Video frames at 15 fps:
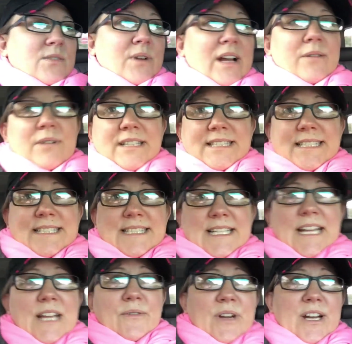So around
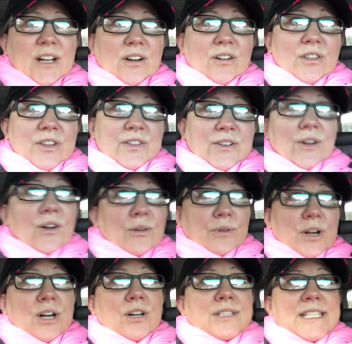169, we're gonna go this whole
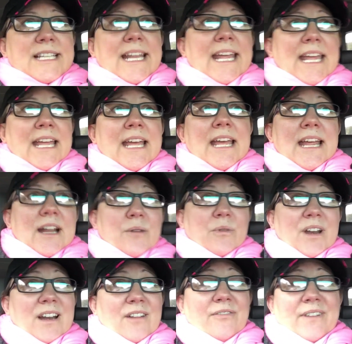row today and
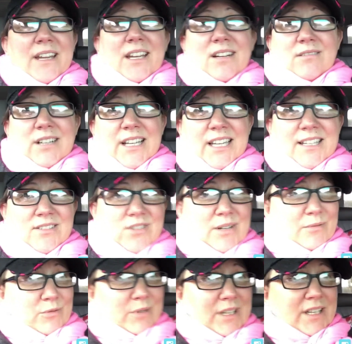we're gonna find out what kind of
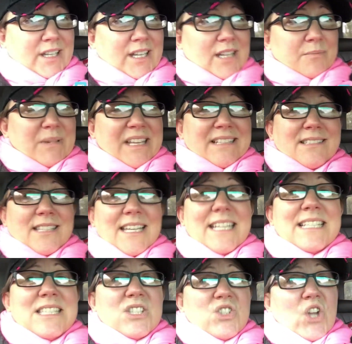trouble we can get in because it
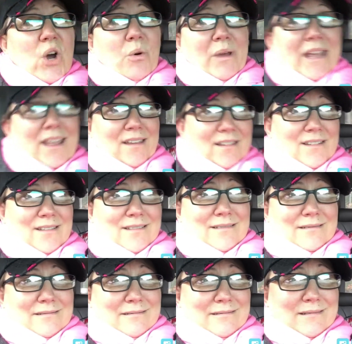is snowing.
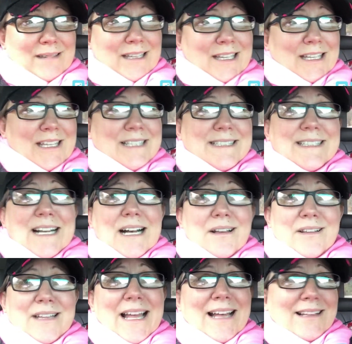You saw
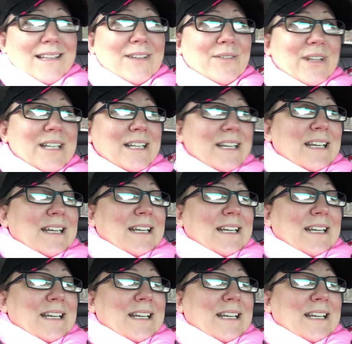that even